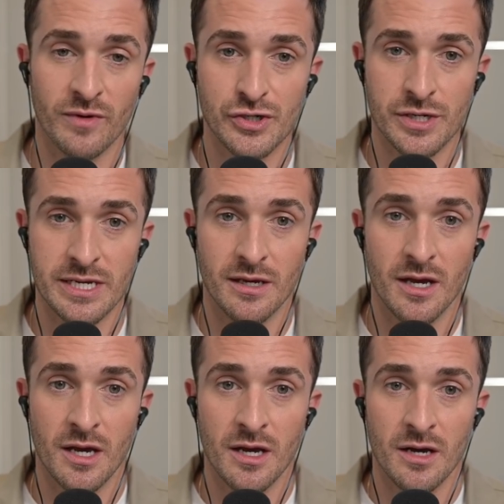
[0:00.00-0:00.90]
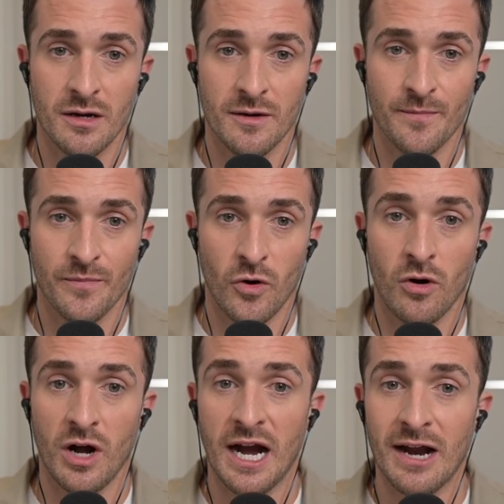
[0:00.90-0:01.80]
retreat
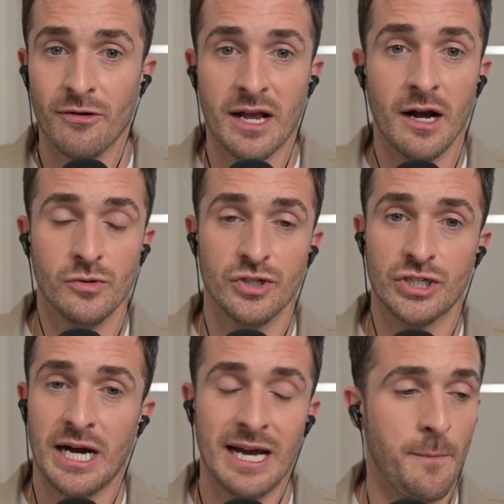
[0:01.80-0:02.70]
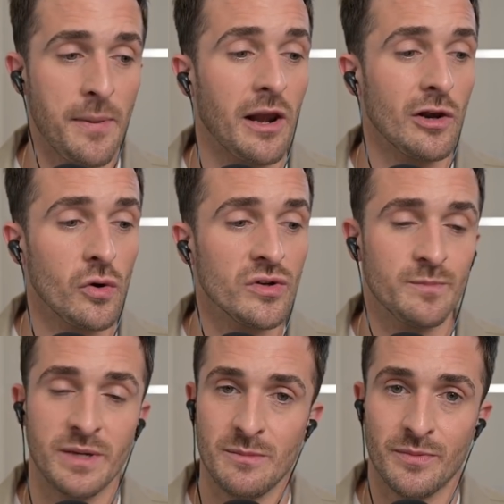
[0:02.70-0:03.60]
or hire a coach. I
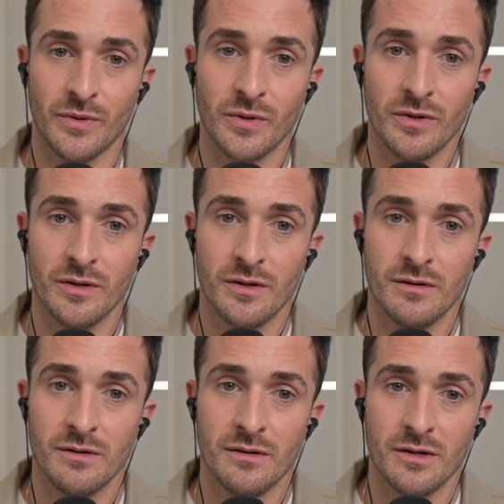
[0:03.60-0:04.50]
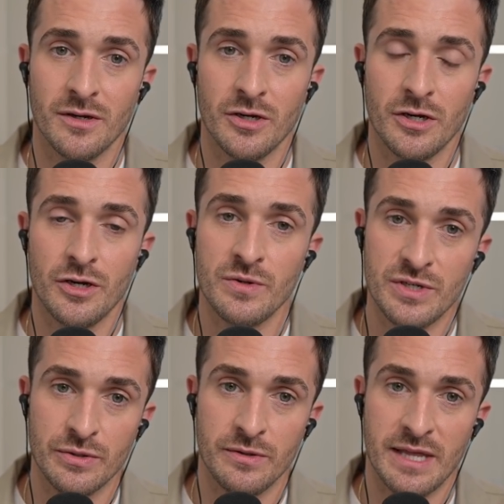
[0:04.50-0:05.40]
applaud people who
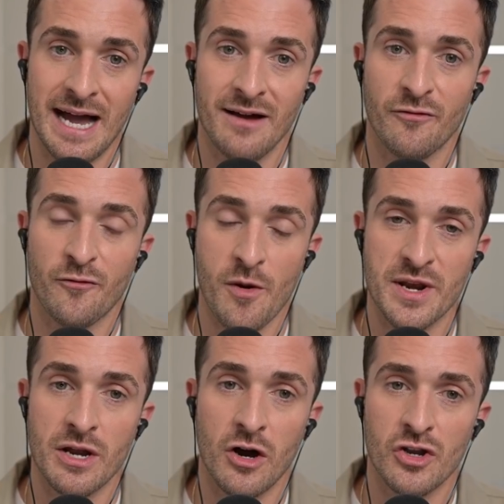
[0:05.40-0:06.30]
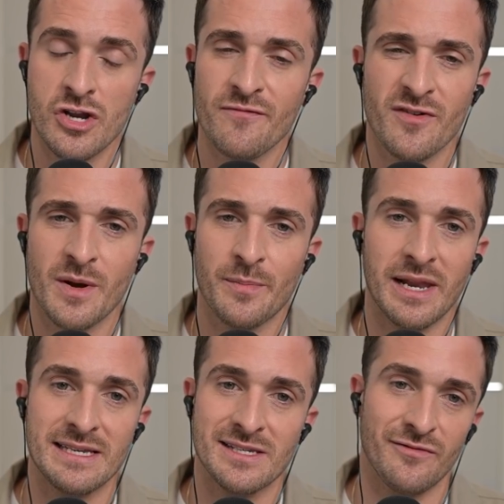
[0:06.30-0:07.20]
do that from an, not from a
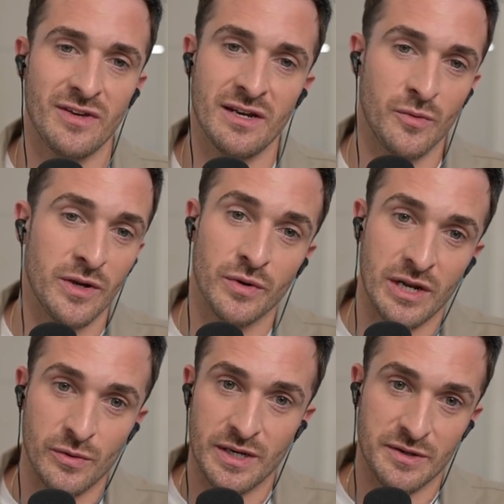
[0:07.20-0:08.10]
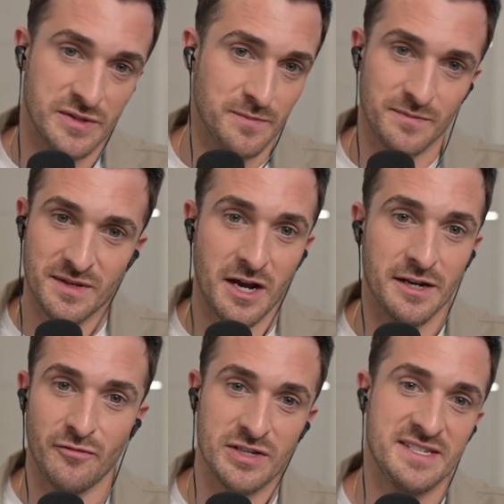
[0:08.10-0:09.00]
place of, you know, we all know there's
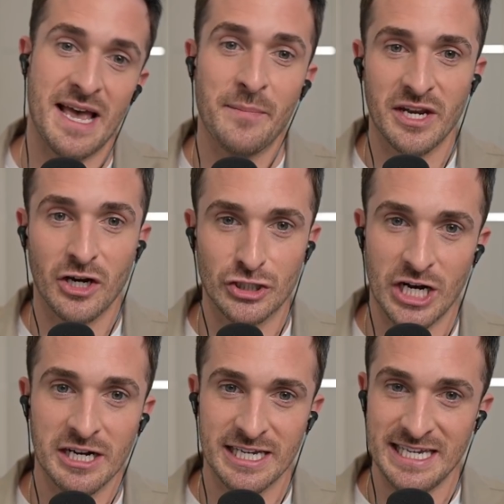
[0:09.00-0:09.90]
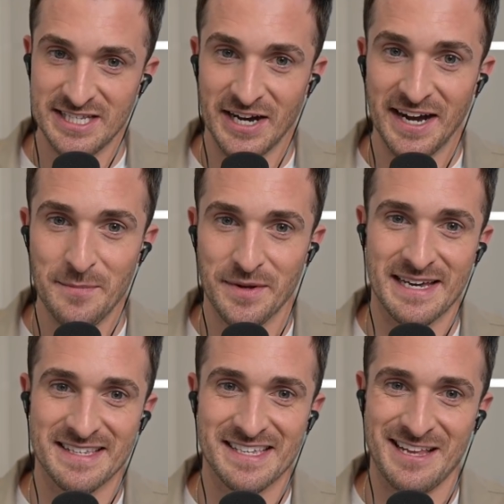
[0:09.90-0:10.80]
kind of a seminar junkie type.
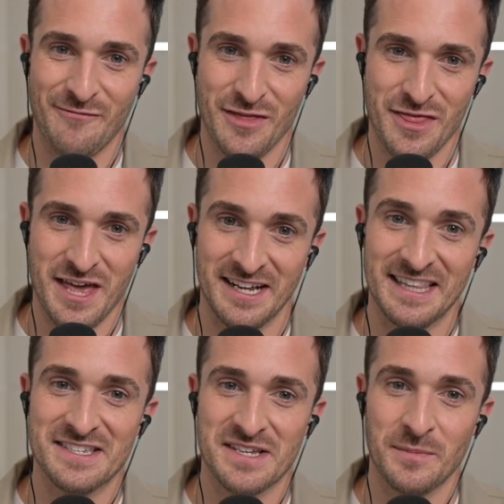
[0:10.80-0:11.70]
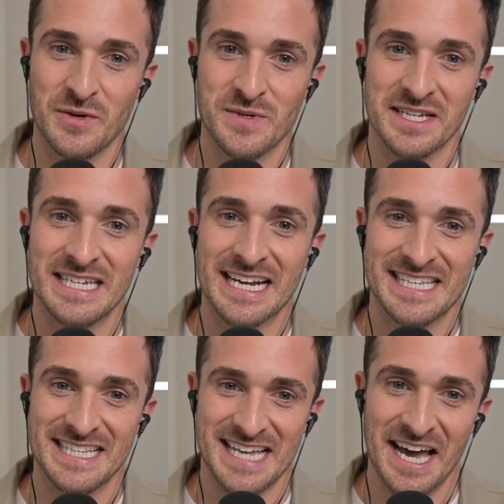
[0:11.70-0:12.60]
That's a different thing. That's someone who's
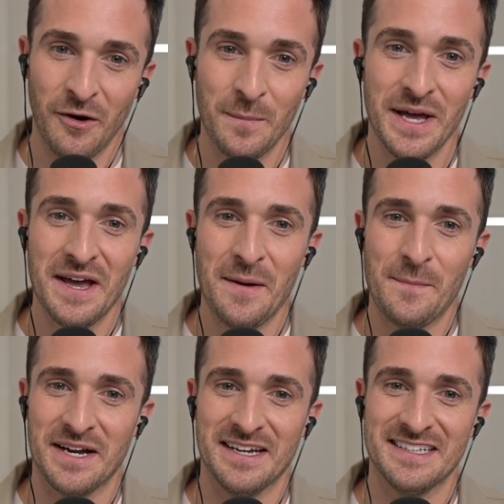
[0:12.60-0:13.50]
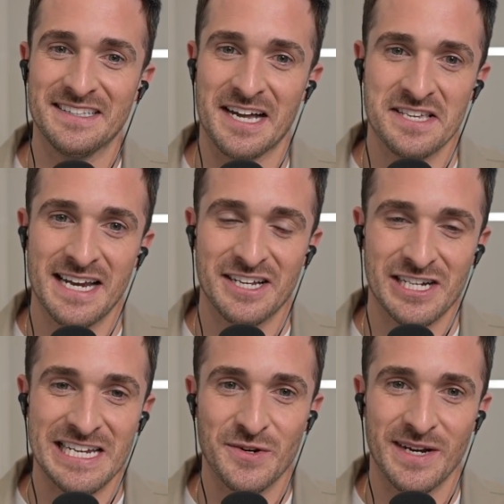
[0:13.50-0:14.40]
addicted to help, but doesn't
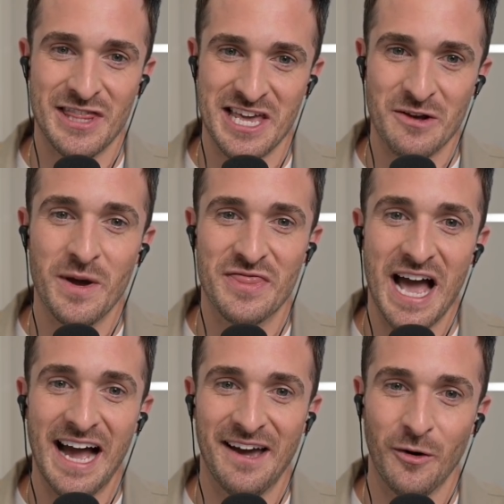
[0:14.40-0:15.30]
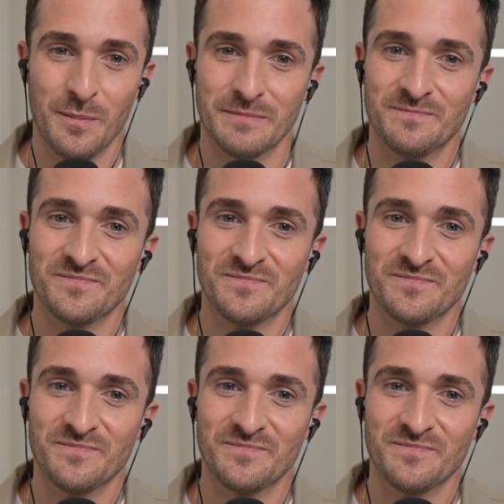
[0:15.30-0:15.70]
actually do anything with that help.